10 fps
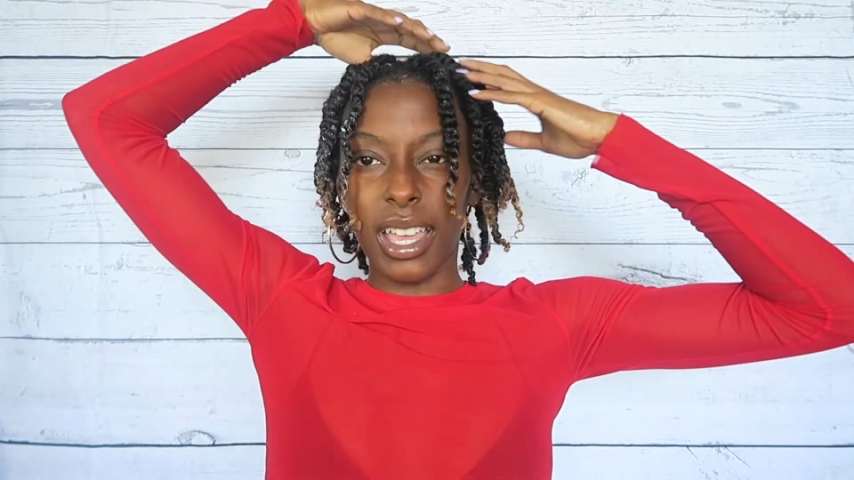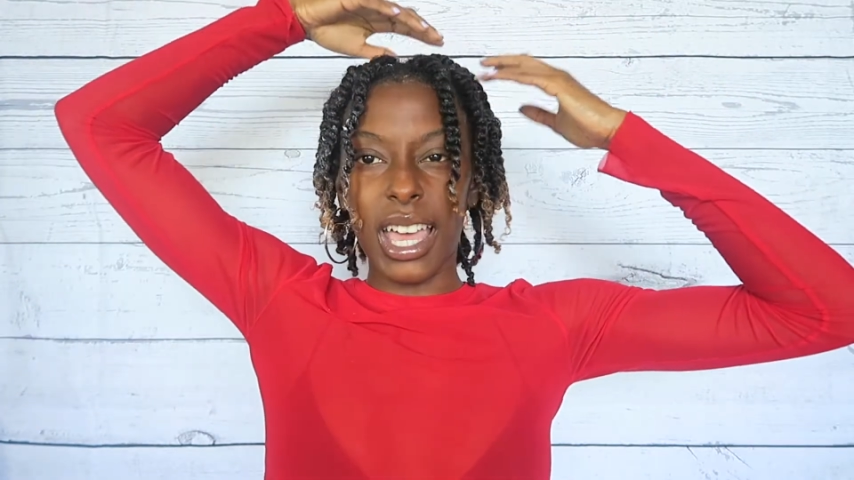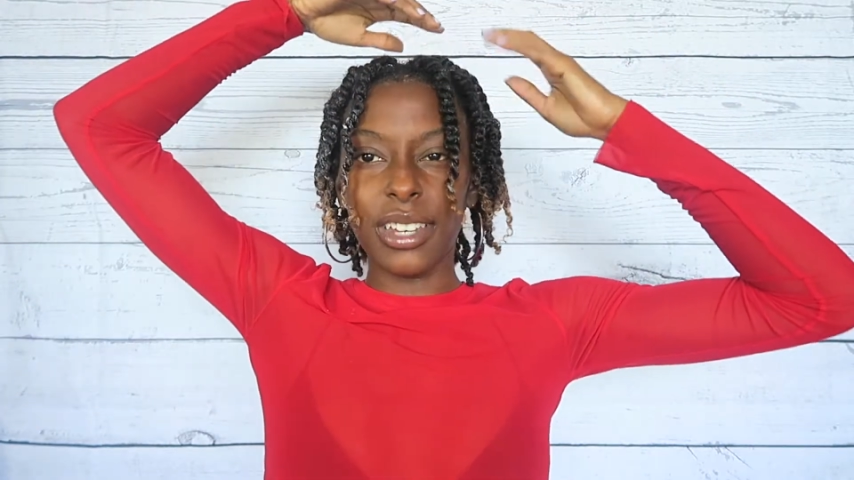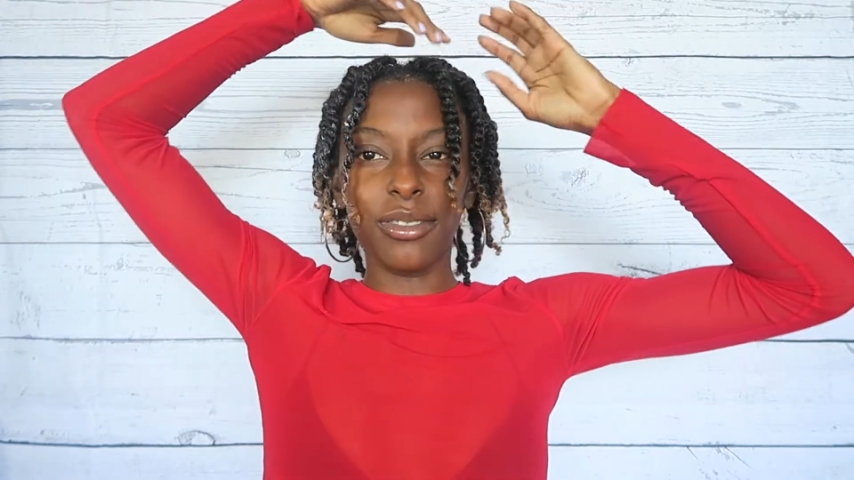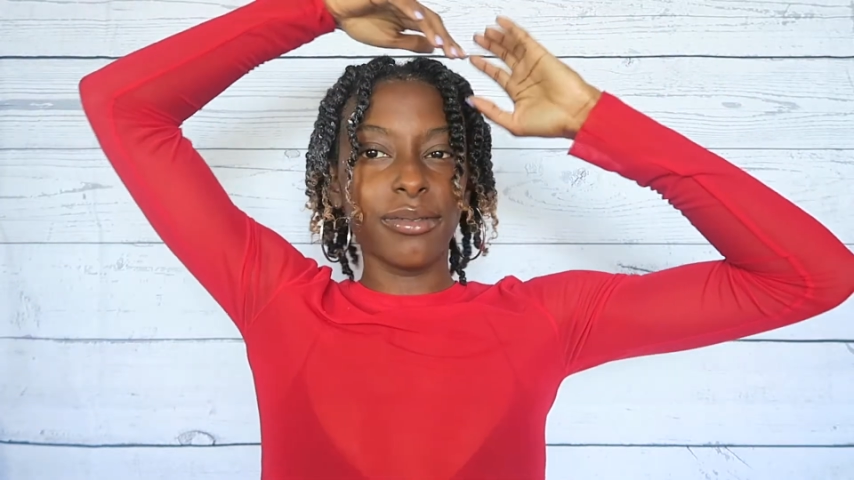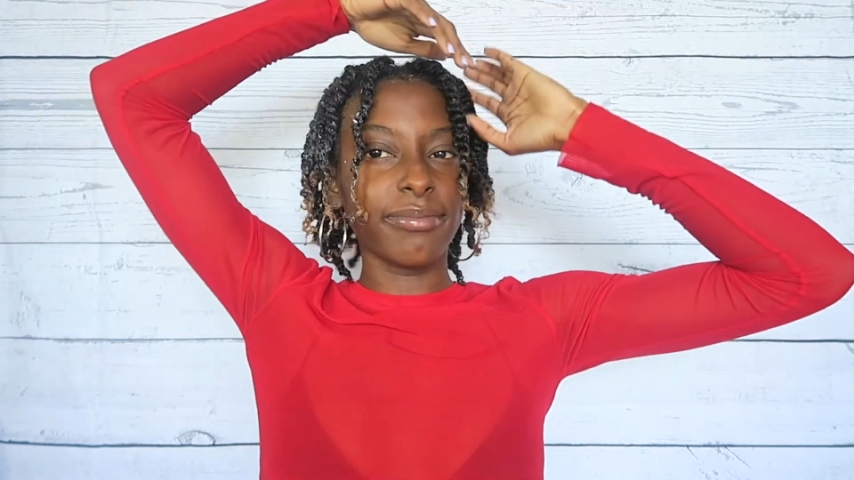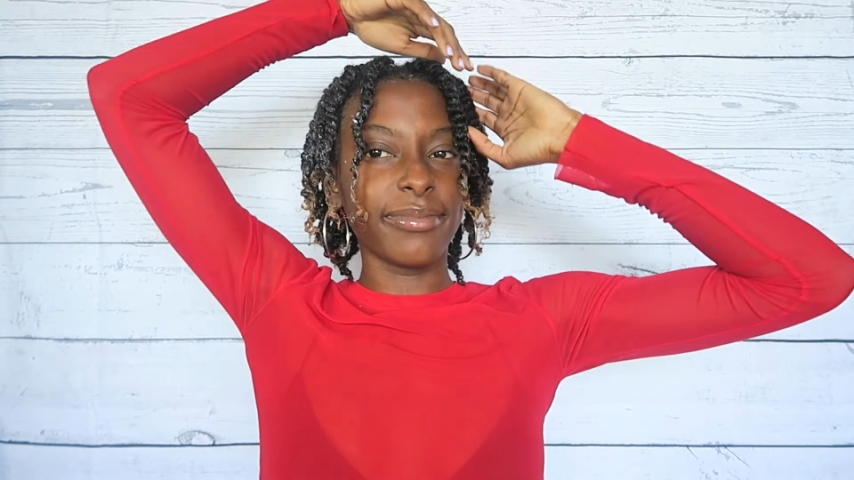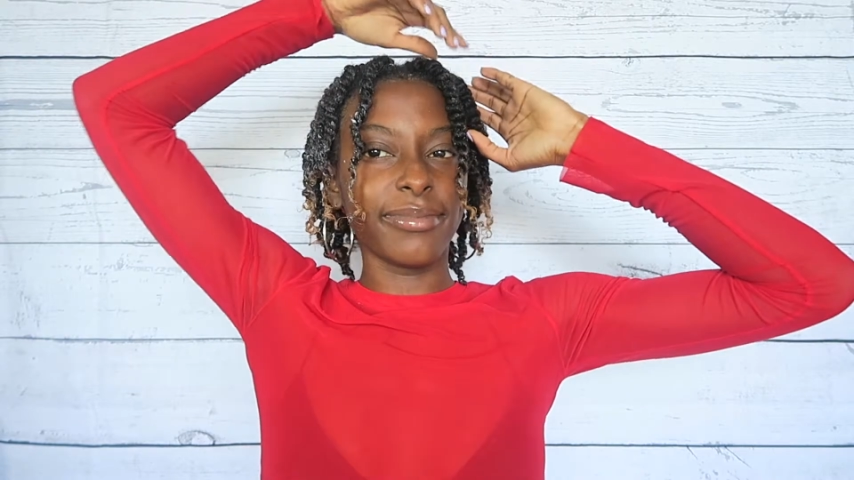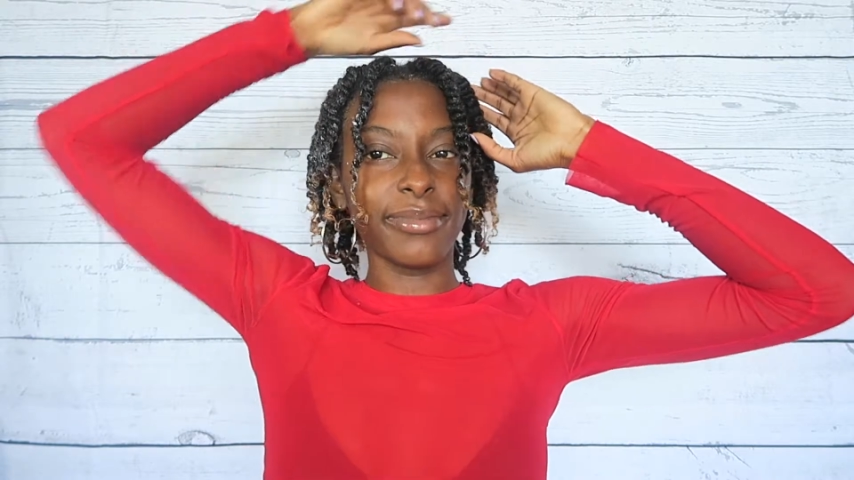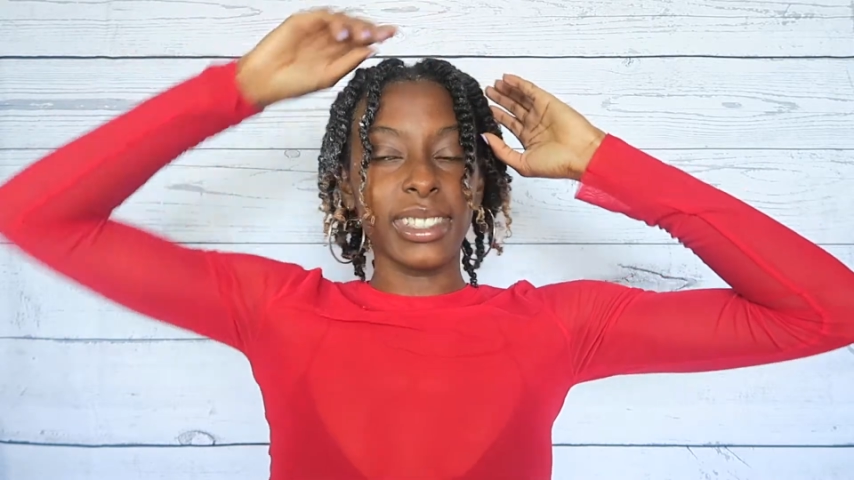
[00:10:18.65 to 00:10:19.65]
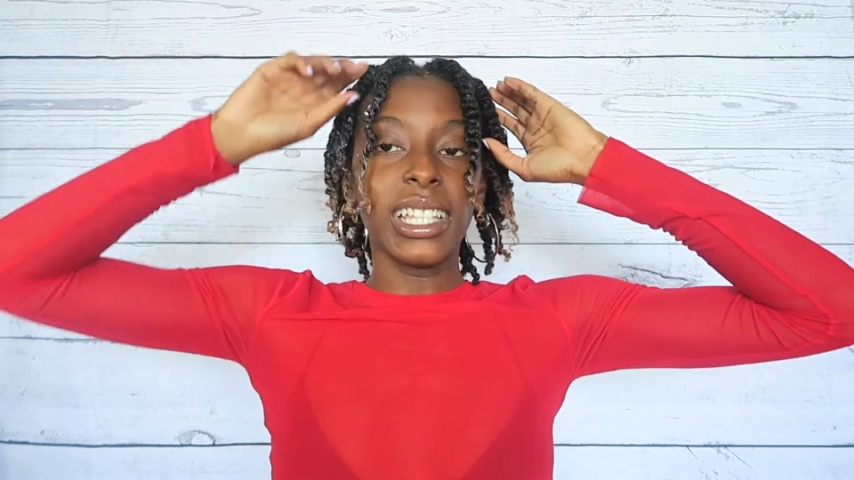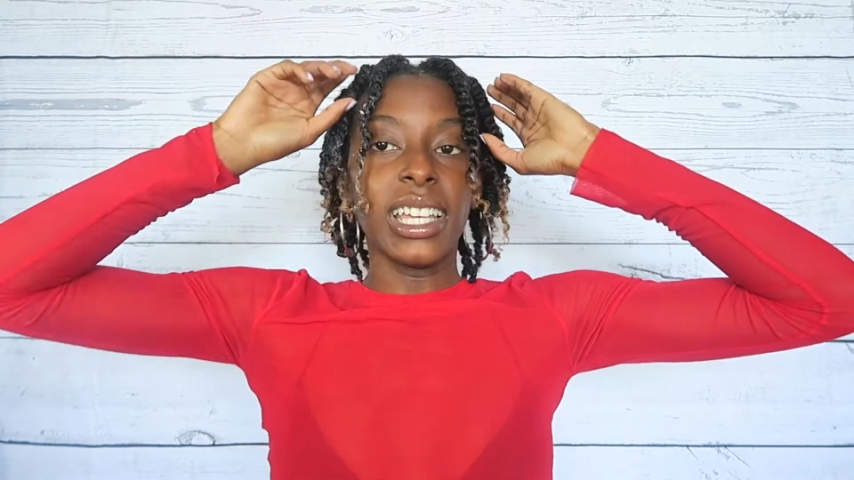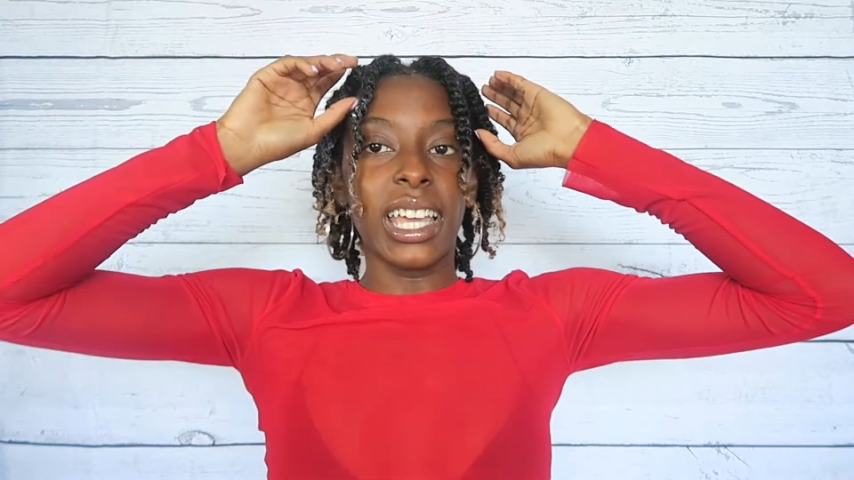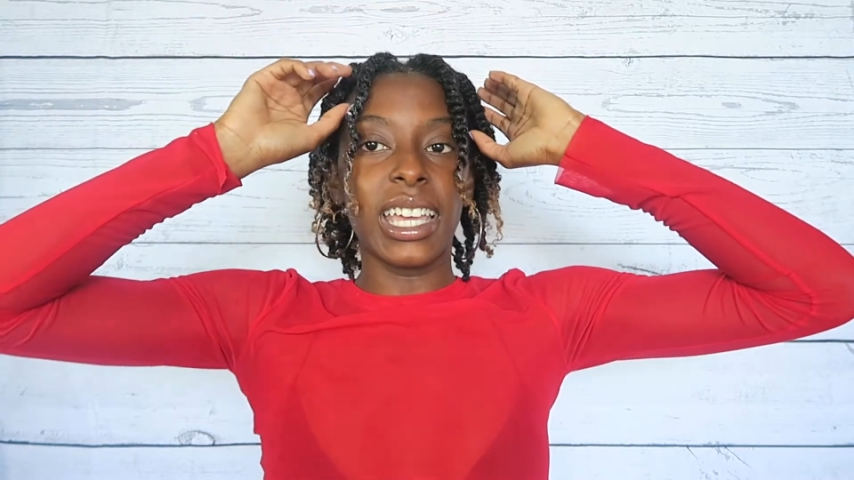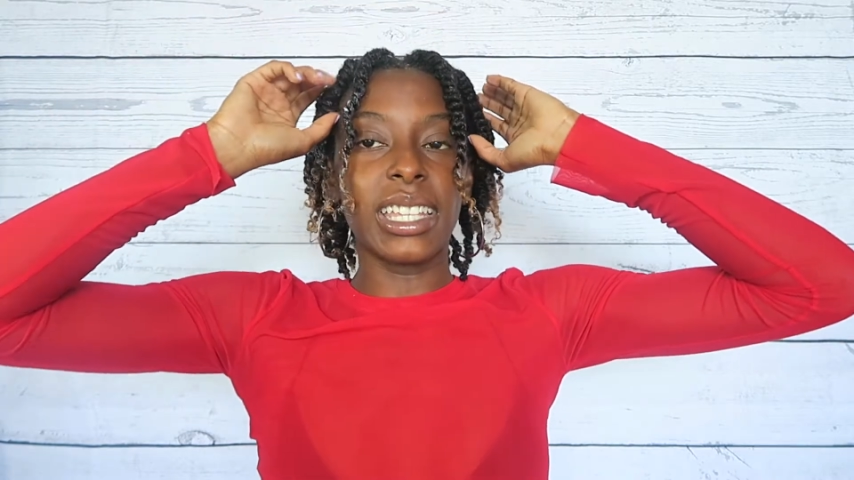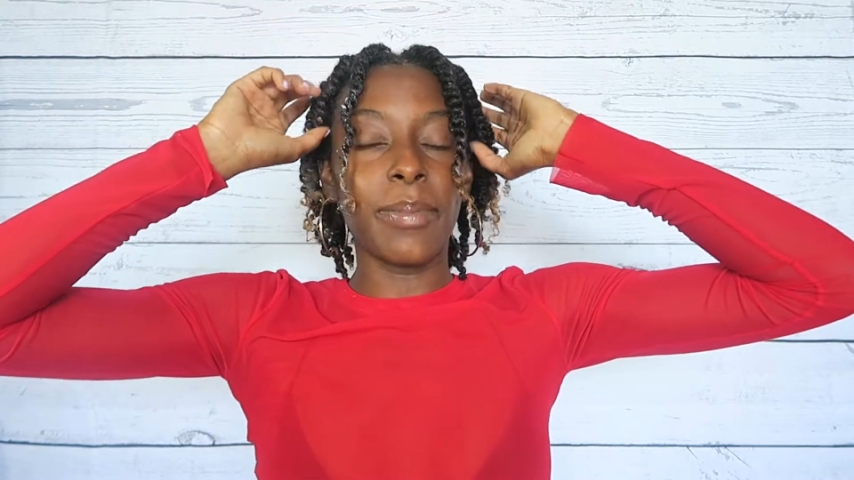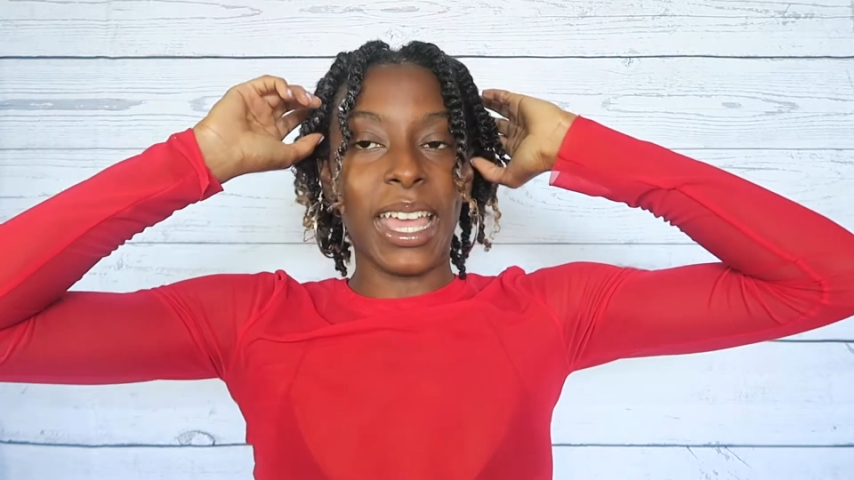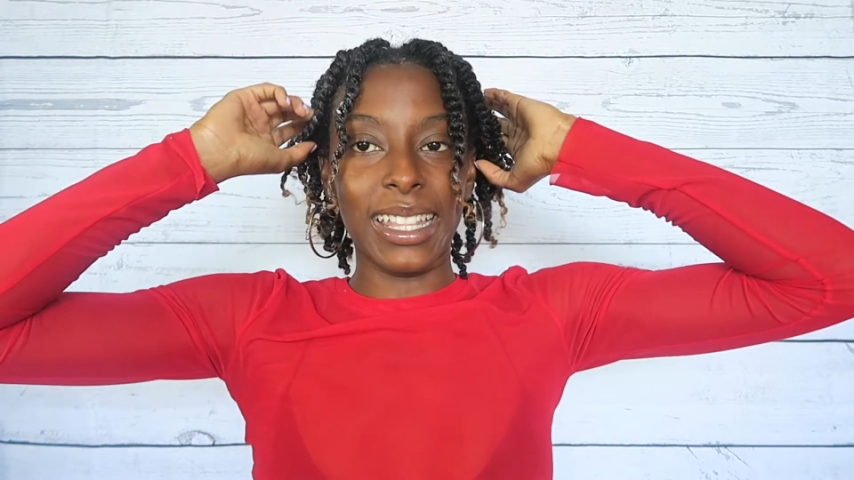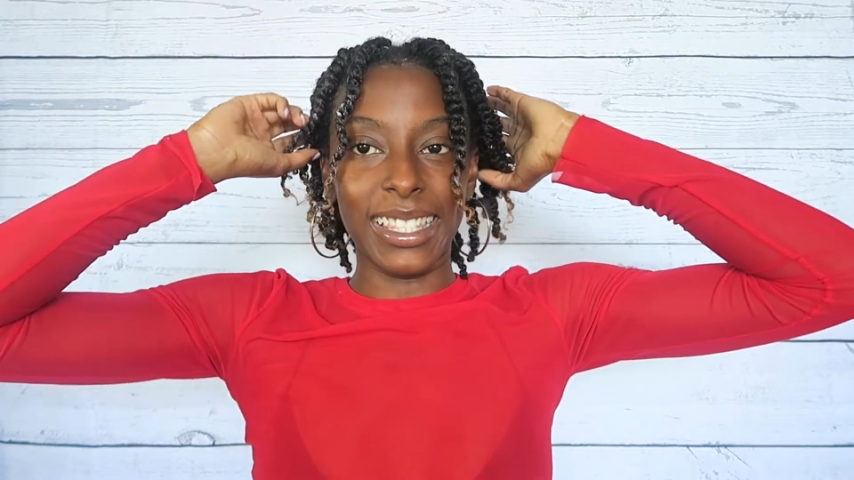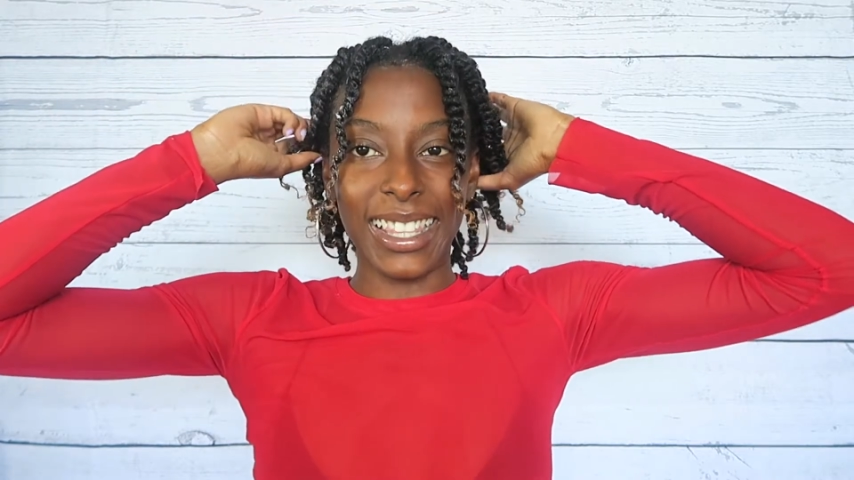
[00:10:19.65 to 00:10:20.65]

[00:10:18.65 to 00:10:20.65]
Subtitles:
it depends.